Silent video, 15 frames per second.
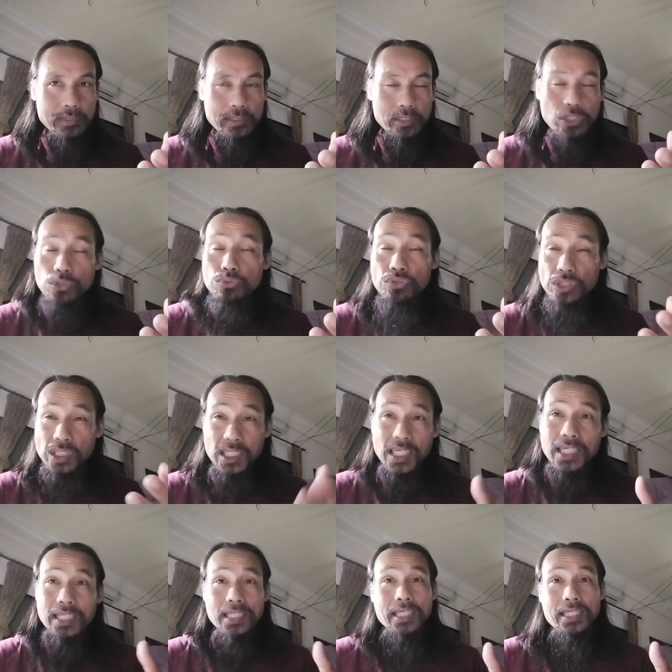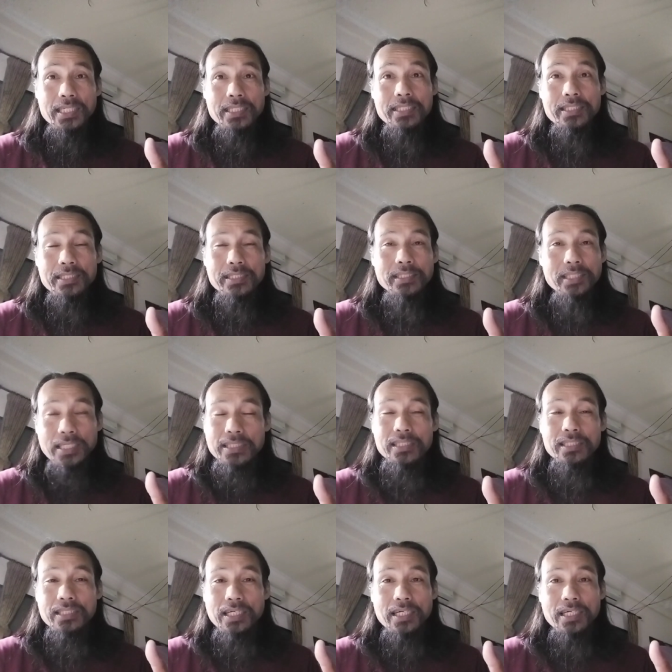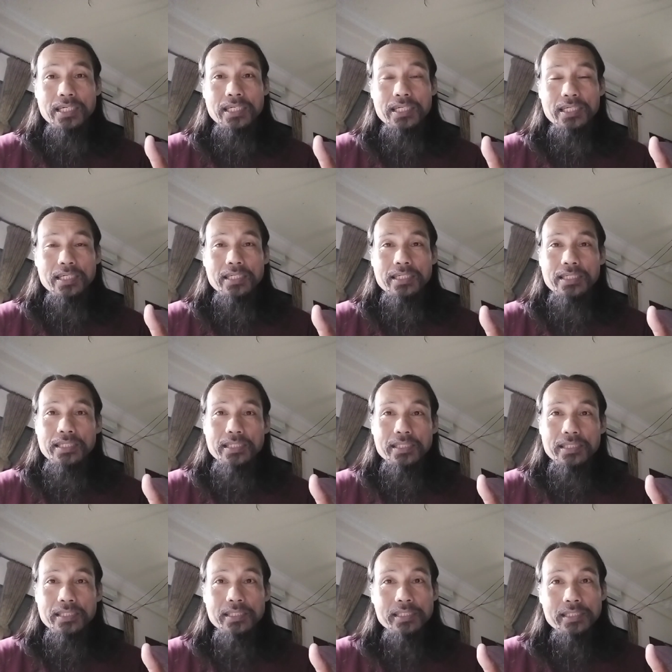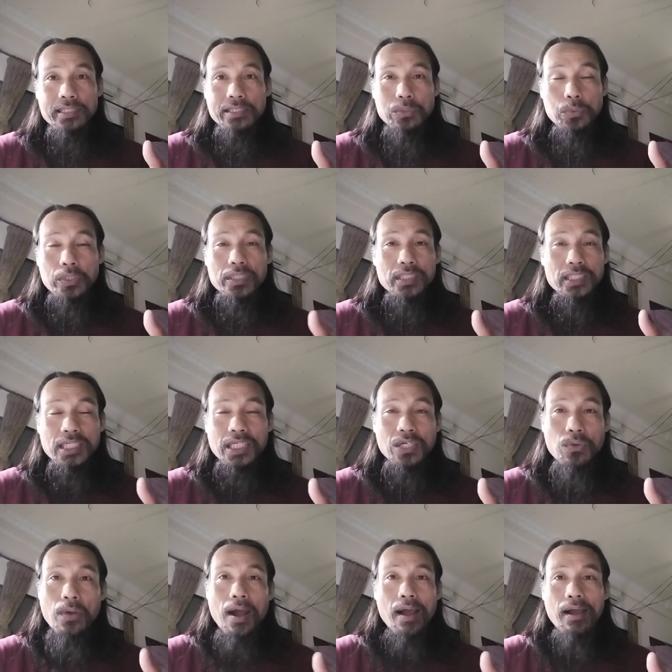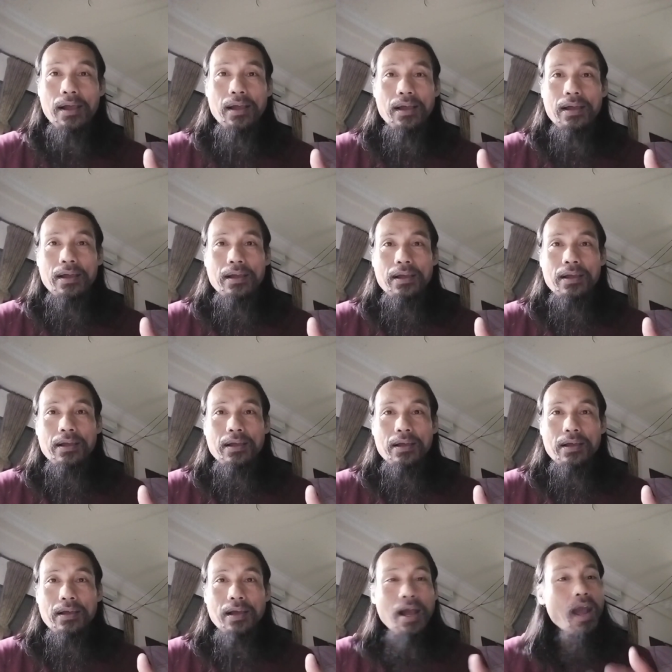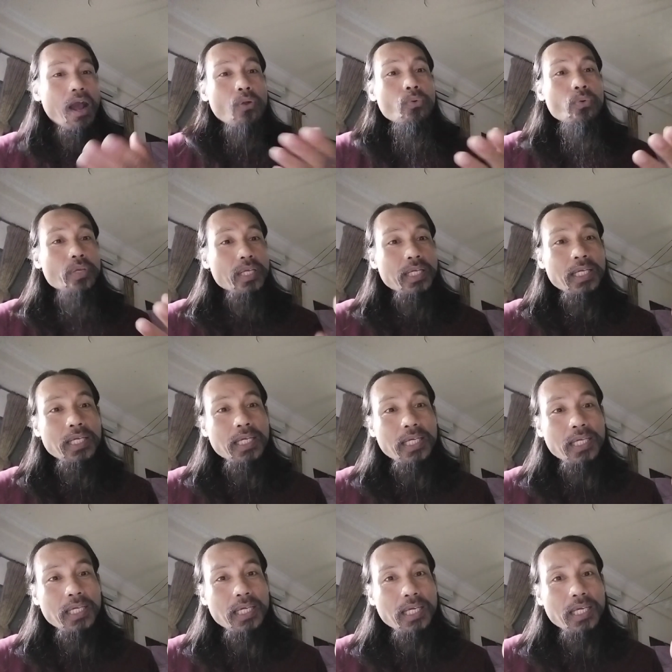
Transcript: you see this Wen Chi Guang, how he